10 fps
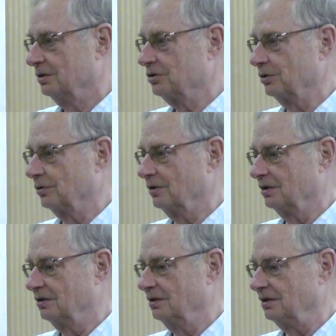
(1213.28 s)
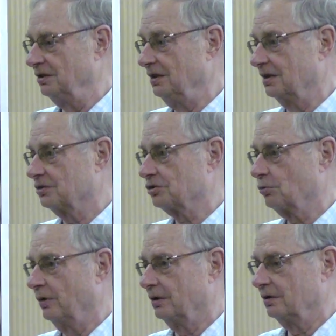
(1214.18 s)
so that the ds
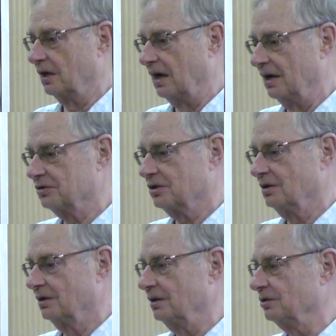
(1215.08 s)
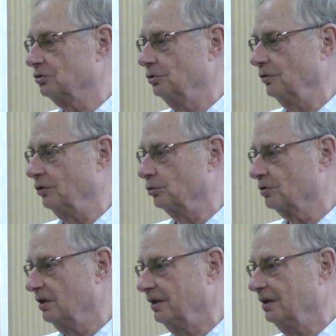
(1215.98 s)
squared oscillates to the
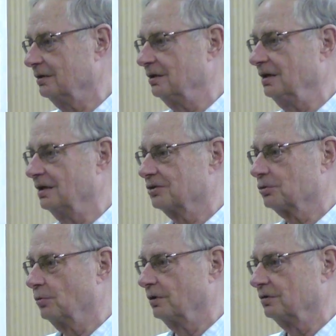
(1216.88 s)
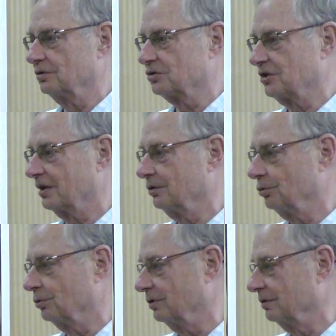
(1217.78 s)
Euclidean ds squared to second
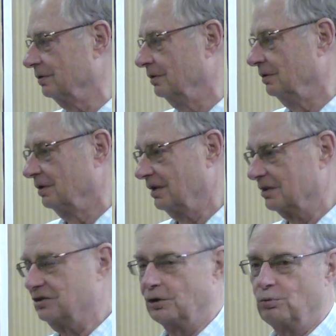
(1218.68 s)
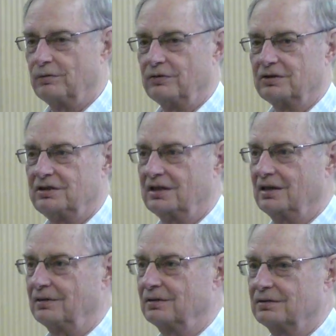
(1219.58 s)
order. That's equivalent to
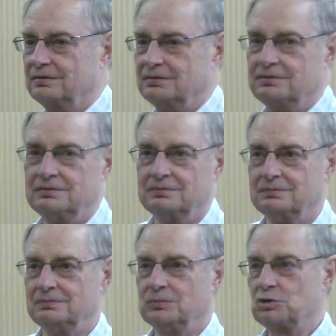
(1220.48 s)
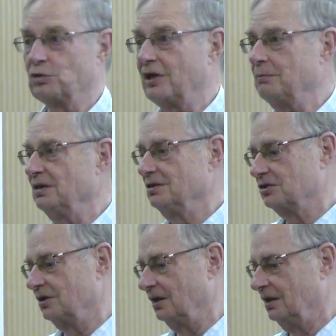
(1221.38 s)
Kähler. So that
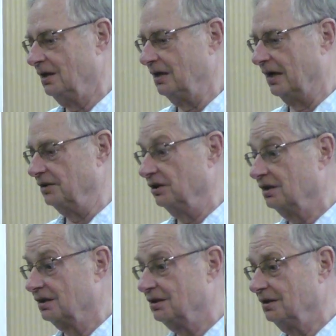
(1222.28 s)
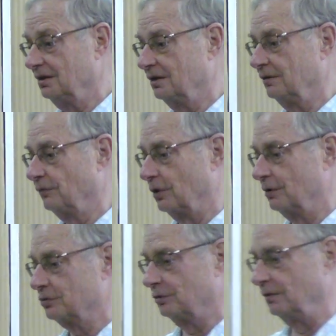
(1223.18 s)
means that any identity that
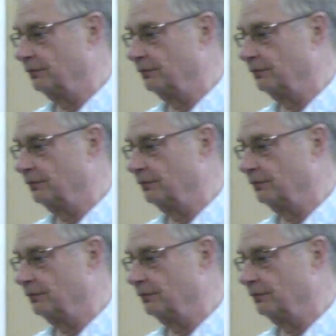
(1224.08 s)
involves only